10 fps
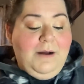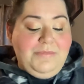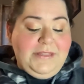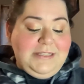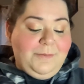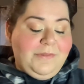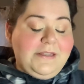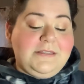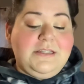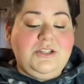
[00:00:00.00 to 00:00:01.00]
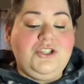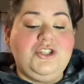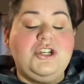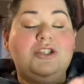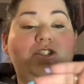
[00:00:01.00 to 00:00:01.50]
The tip of this is
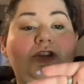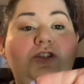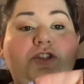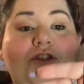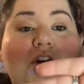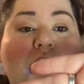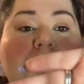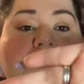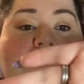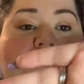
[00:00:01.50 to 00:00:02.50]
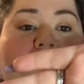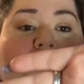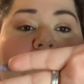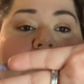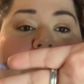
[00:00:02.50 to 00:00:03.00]
just so
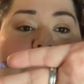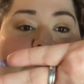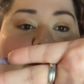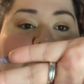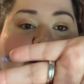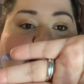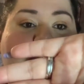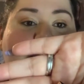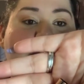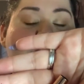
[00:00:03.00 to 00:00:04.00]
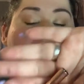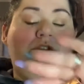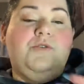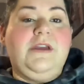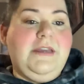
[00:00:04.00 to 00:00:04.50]
smooth and velvety.
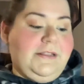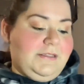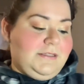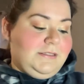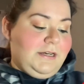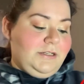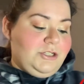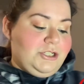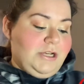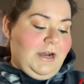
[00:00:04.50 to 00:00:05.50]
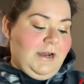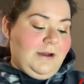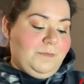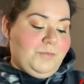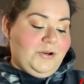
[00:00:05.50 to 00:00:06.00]
You can get such
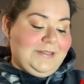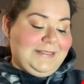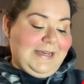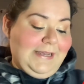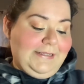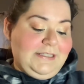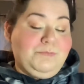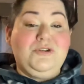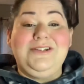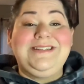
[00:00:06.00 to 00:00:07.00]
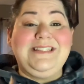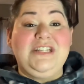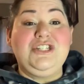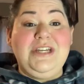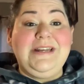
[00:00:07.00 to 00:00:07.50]
precise
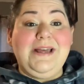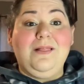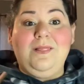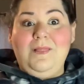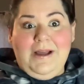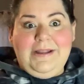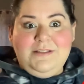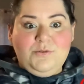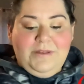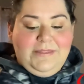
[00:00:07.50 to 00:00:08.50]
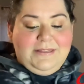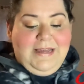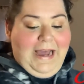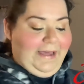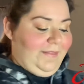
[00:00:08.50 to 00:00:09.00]
precision lines with this
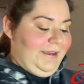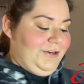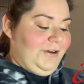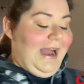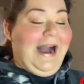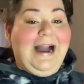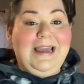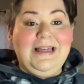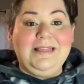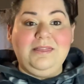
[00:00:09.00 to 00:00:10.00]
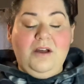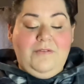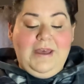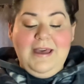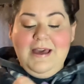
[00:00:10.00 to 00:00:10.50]
eyeliner. I love
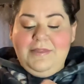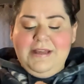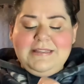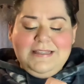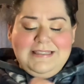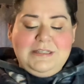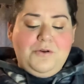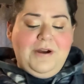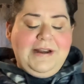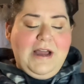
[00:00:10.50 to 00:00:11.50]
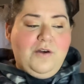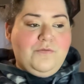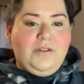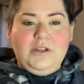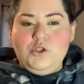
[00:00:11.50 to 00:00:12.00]
it. I think it's on sale right now
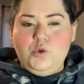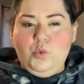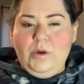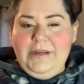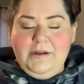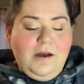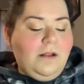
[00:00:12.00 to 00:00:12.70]
for like $20.